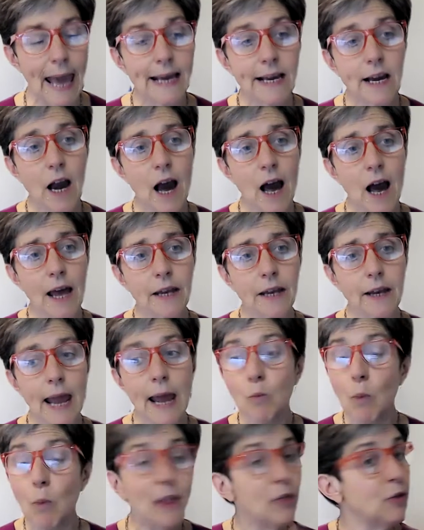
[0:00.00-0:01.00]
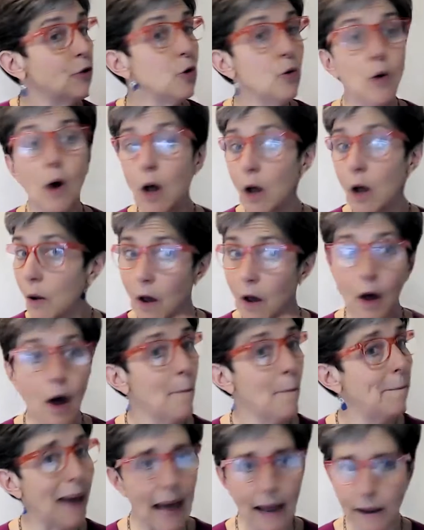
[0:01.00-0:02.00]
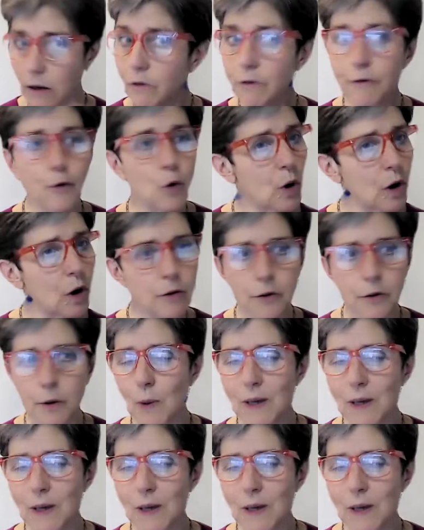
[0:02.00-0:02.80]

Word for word: and got and went through a back and forth.